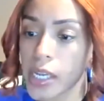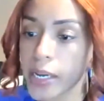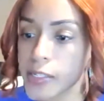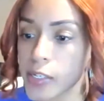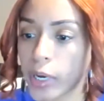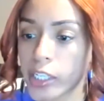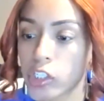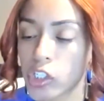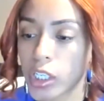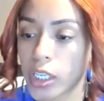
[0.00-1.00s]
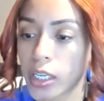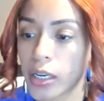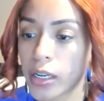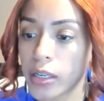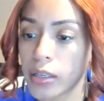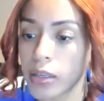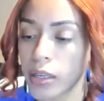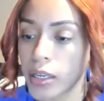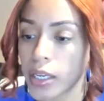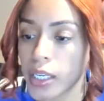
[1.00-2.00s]
next question,
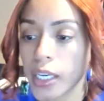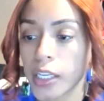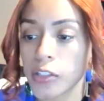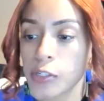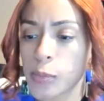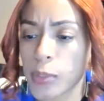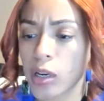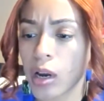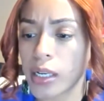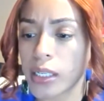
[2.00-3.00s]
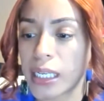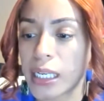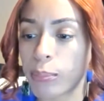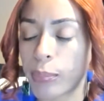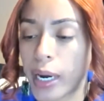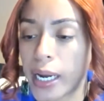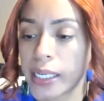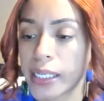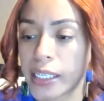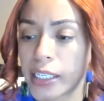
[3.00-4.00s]
can you speak on getting
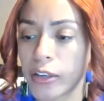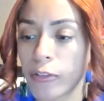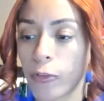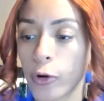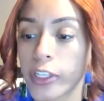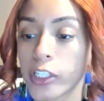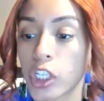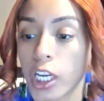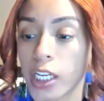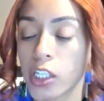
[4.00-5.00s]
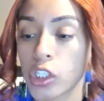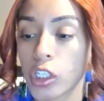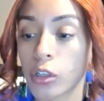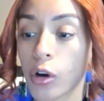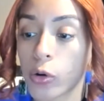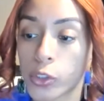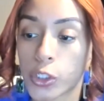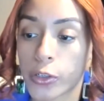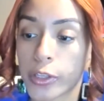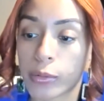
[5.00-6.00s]
buy-in for the change in
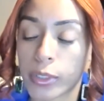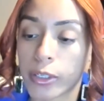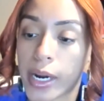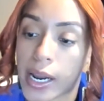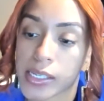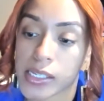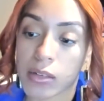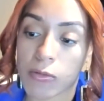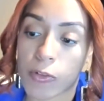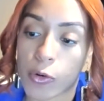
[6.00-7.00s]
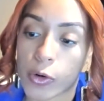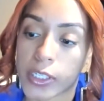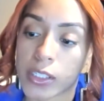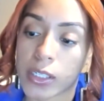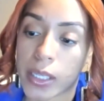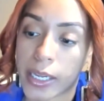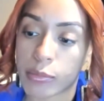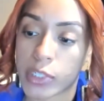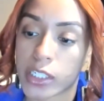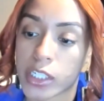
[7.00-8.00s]
culture that we are asking for in the
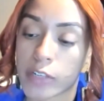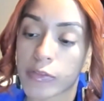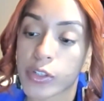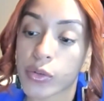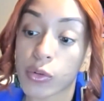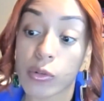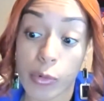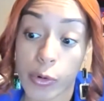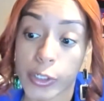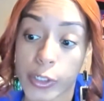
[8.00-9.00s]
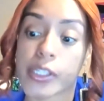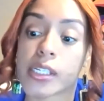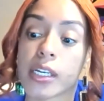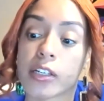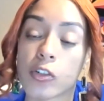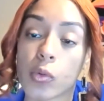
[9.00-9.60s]
climate of school boards in